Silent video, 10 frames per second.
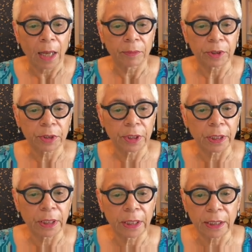I'm just going to
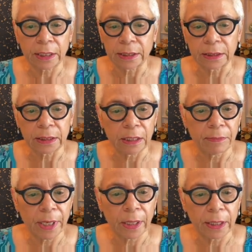click this
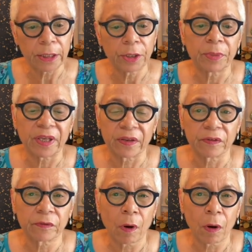email in here because
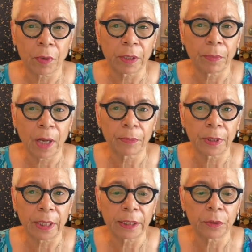it's already
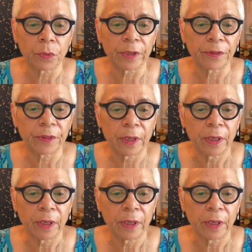populated with